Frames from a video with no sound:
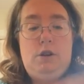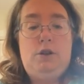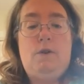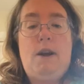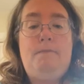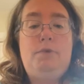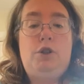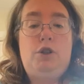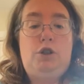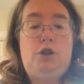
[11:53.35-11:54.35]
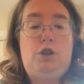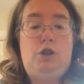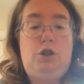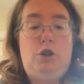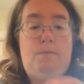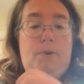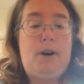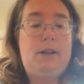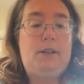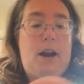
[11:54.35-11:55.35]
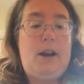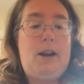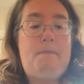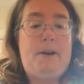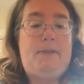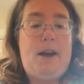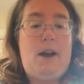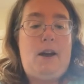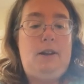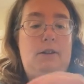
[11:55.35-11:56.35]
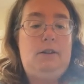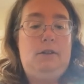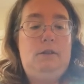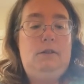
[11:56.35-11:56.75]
So I'm super excited about that